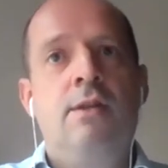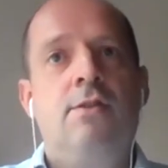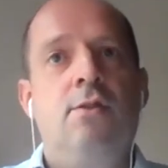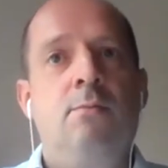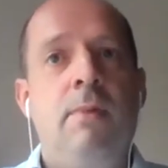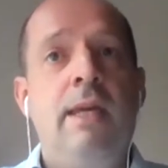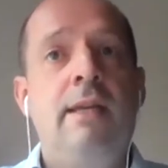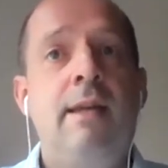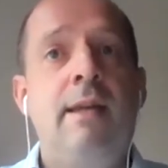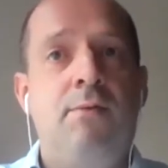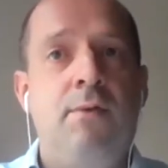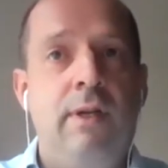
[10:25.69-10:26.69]
So make
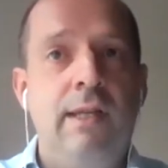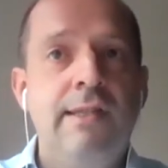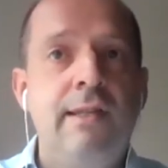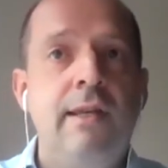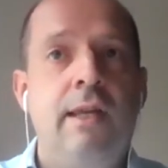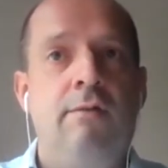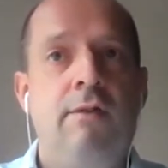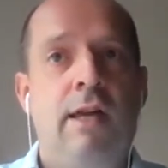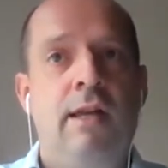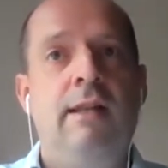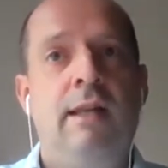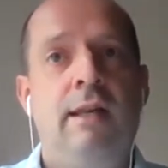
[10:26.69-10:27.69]
time for listening
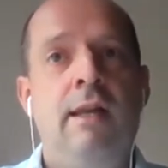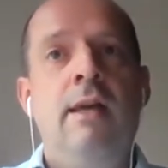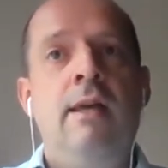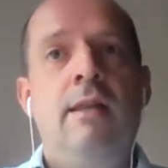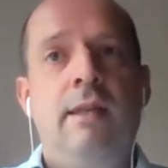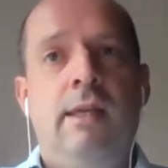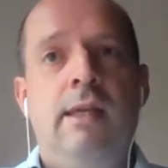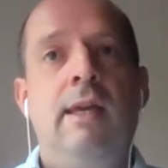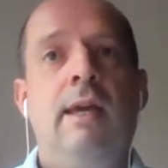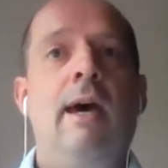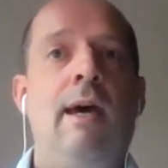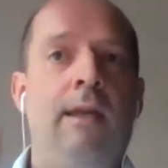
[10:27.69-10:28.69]
rather than
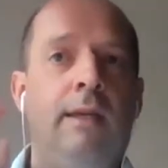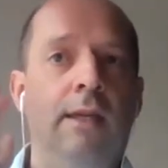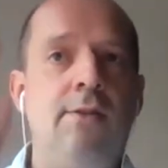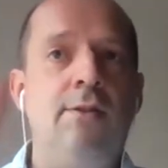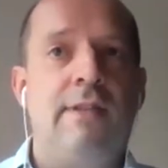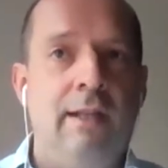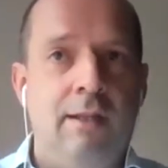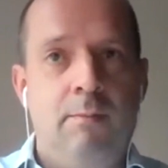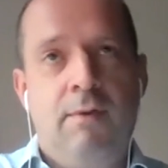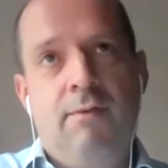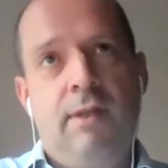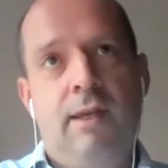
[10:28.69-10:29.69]
thinking, I need to tell
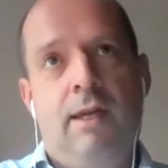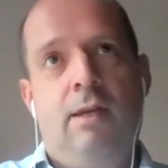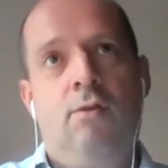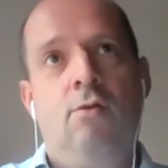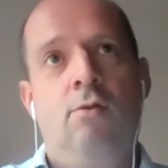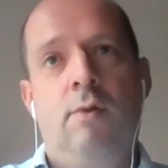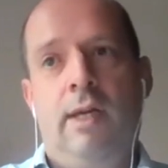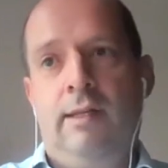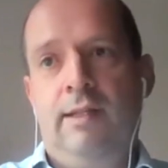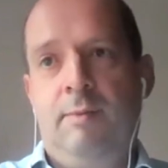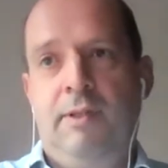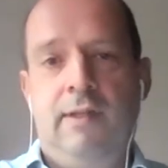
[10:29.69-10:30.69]
them everything I know at
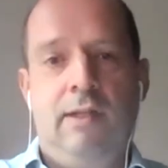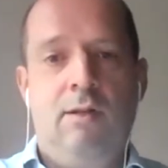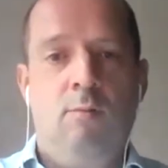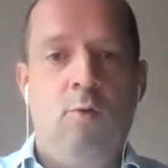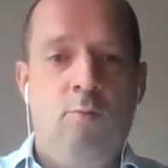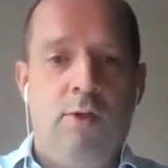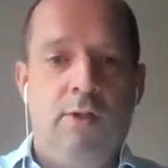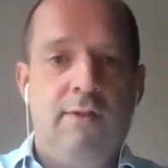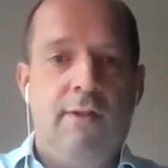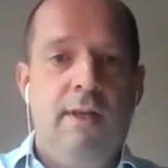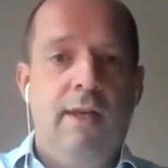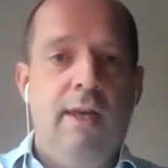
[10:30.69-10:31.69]
this particular moment.